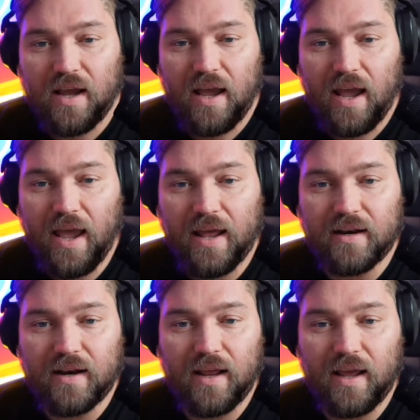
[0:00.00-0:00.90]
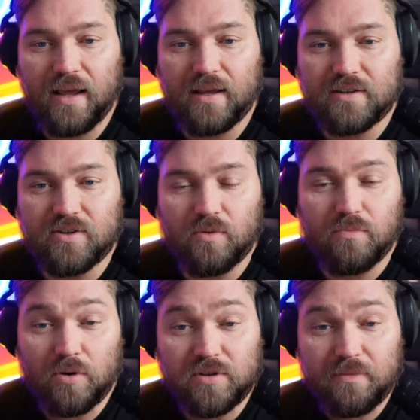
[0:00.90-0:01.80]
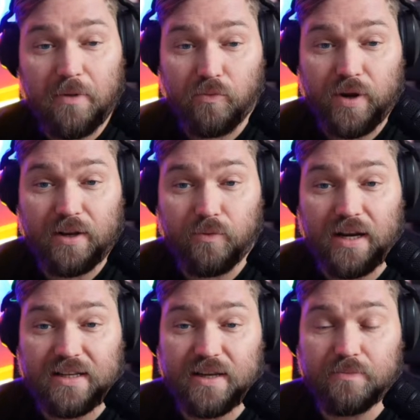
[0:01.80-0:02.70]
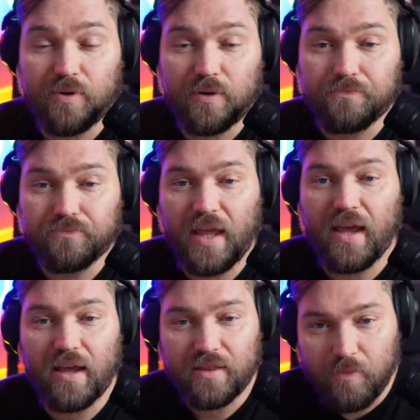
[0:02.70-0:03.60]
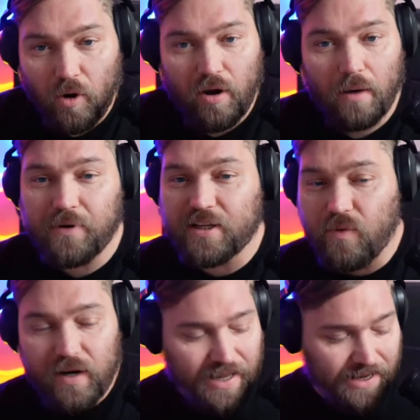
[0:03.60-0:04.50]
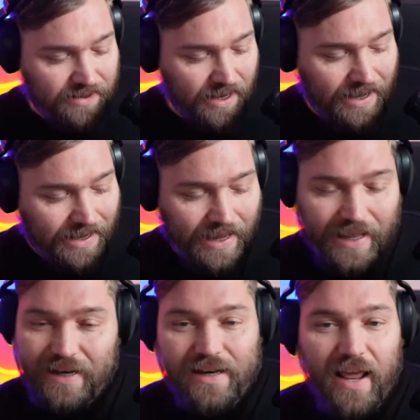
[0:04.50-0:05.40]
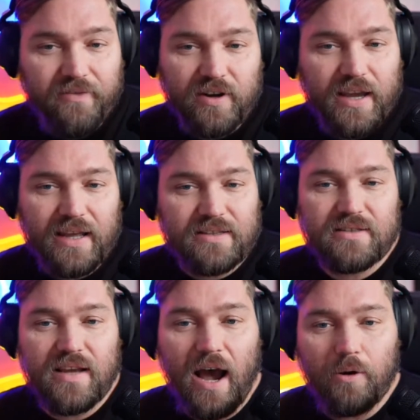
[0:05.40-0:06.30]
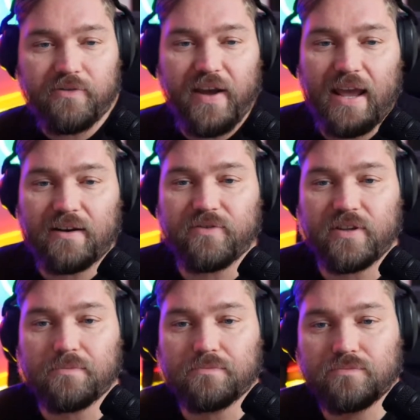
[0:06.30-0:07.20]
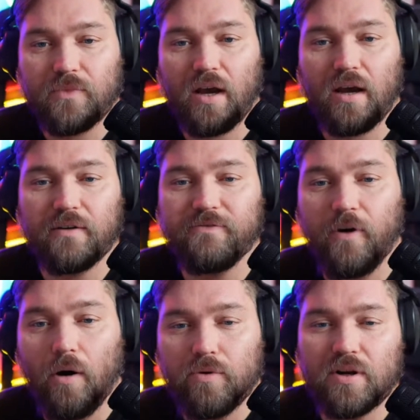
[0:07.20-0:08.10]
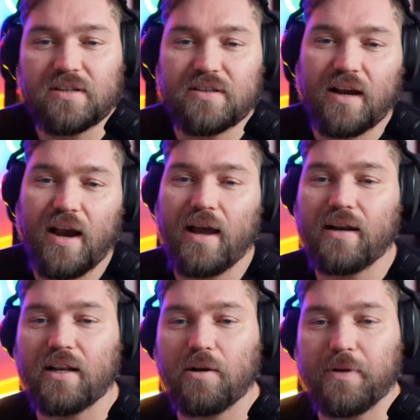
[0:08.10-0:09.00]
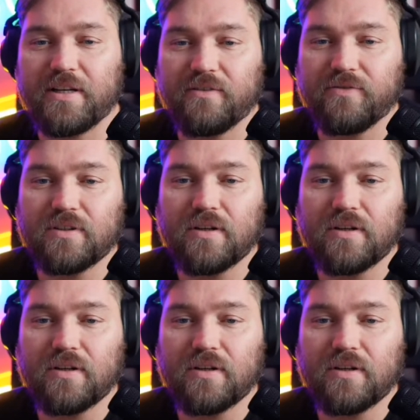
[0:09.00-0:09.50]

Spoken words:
And so most of them are really, really simple. The more complex one, again, it never gets out of hand for them. Formulas are kind of a little bit different.